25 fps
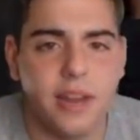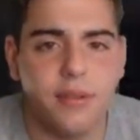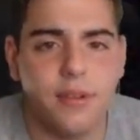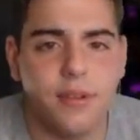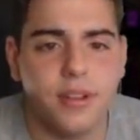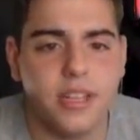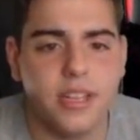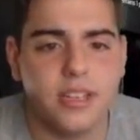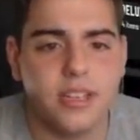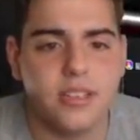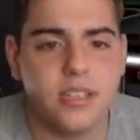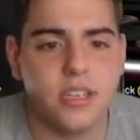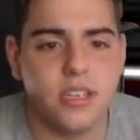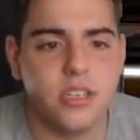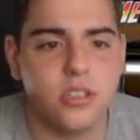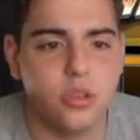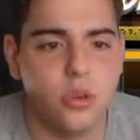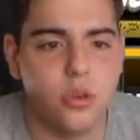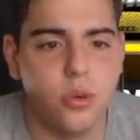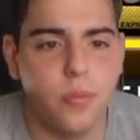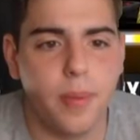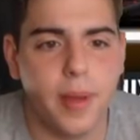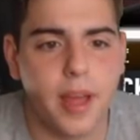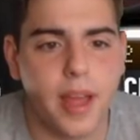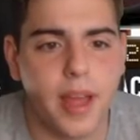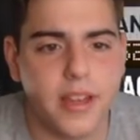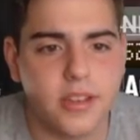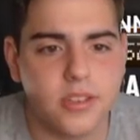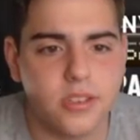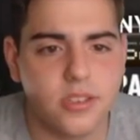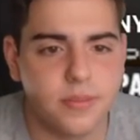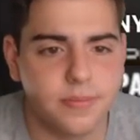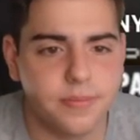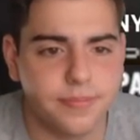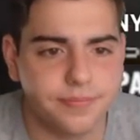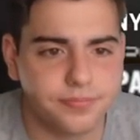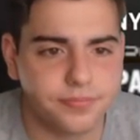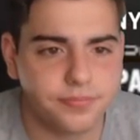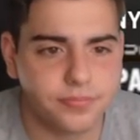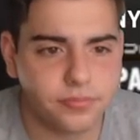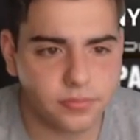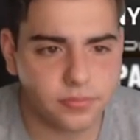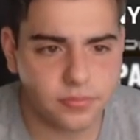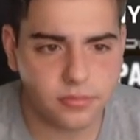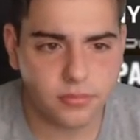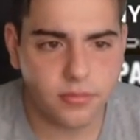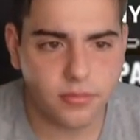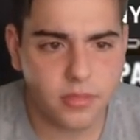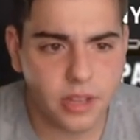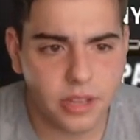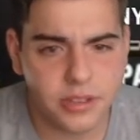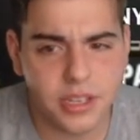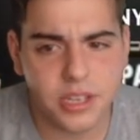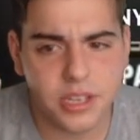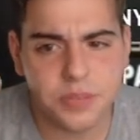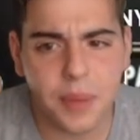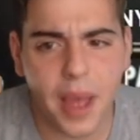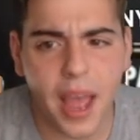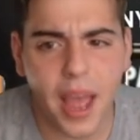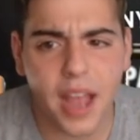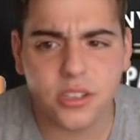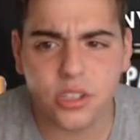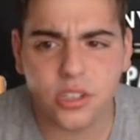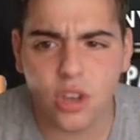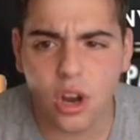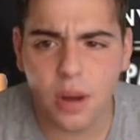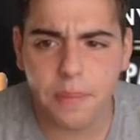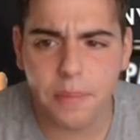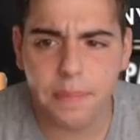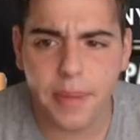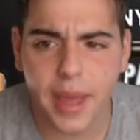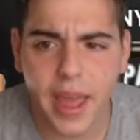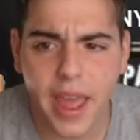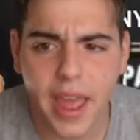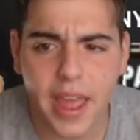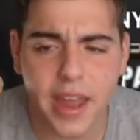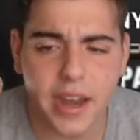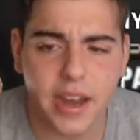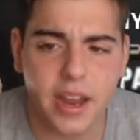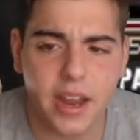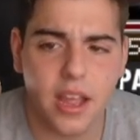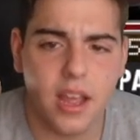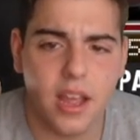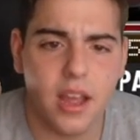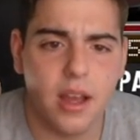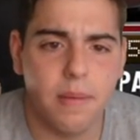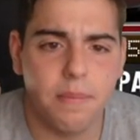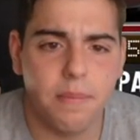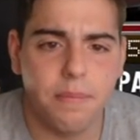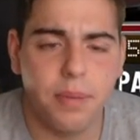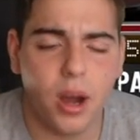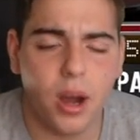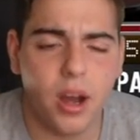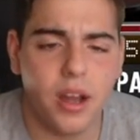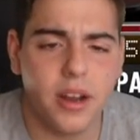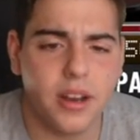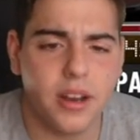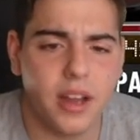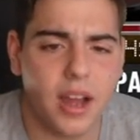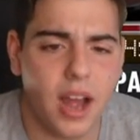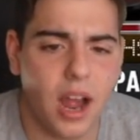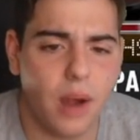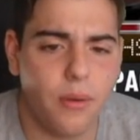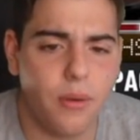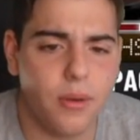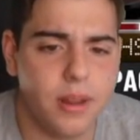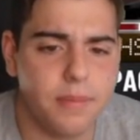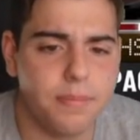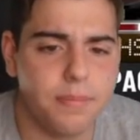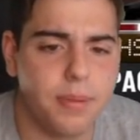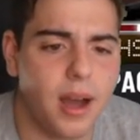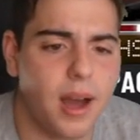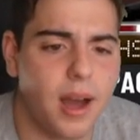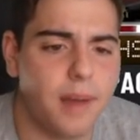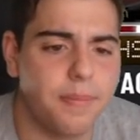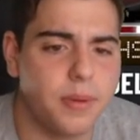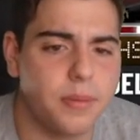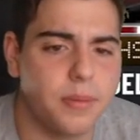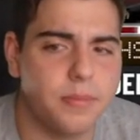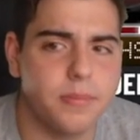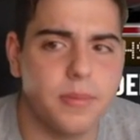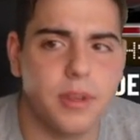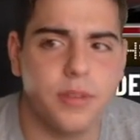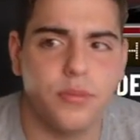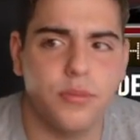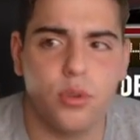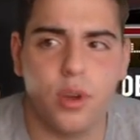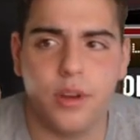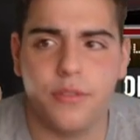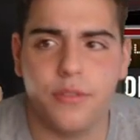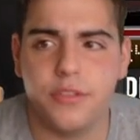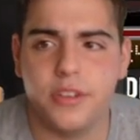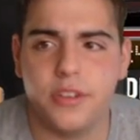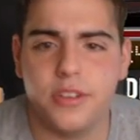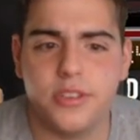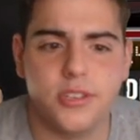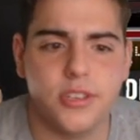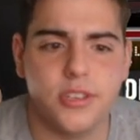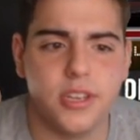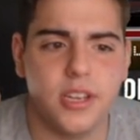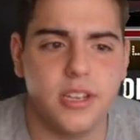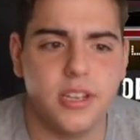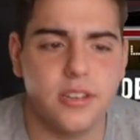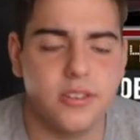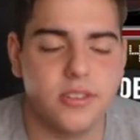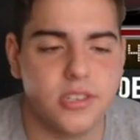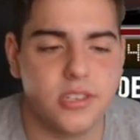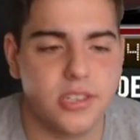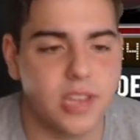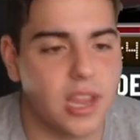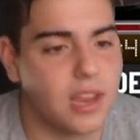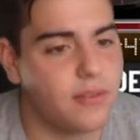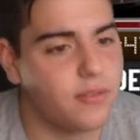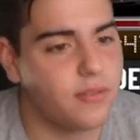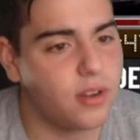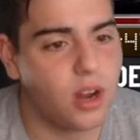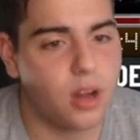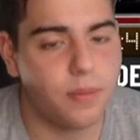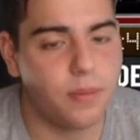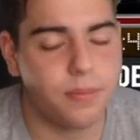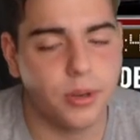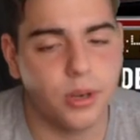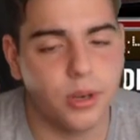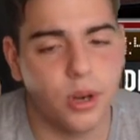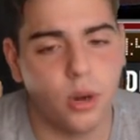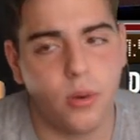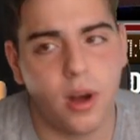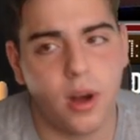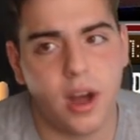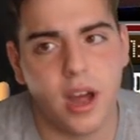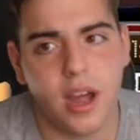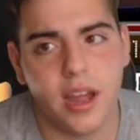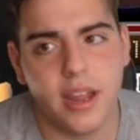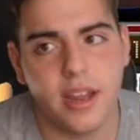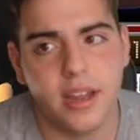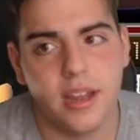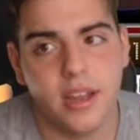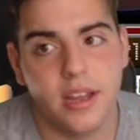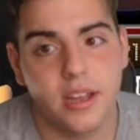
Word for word: release these new packs. These packs aren't bad. But I wouldn't pop them. If you have VC, save it up. You know why?